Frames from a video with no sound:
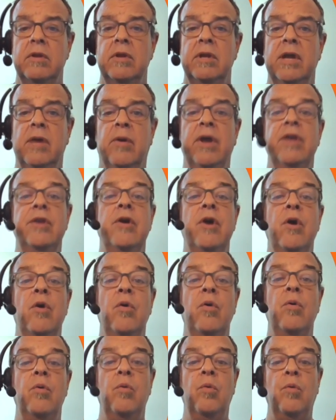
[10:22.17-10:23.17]
Now, I
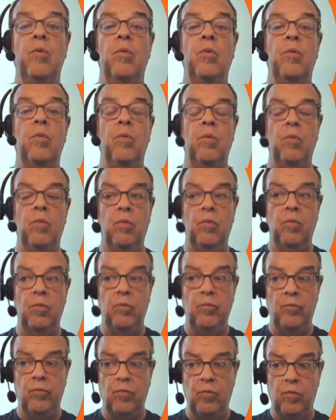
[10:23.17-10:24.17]
know
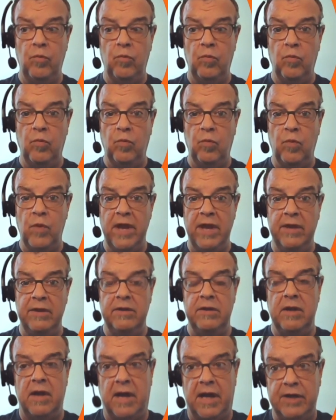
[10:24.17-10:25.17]

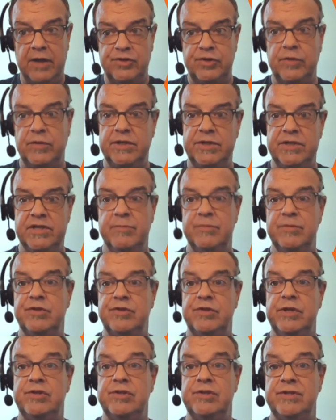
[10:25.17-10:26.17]
when I show these
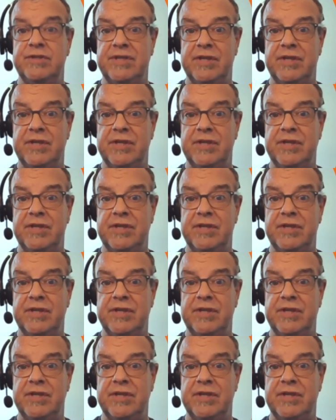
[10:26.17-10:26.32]
demonstrations,